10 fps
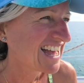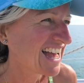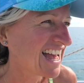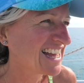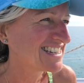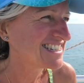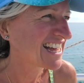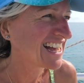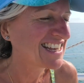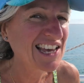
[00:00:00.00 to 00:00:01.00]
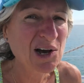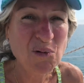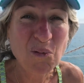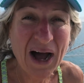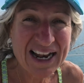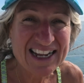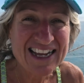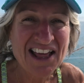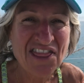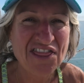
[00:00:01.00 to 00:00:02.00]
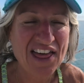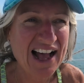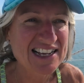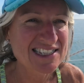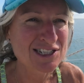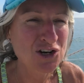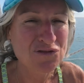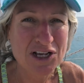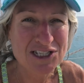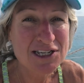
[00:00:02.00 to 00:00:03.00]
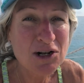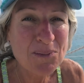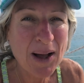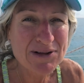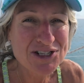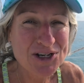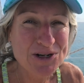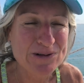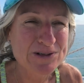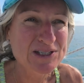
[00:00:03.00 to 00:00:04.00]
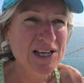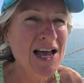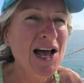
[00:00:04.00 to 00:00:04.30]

And 1 in 1,000 of those little bubba turtles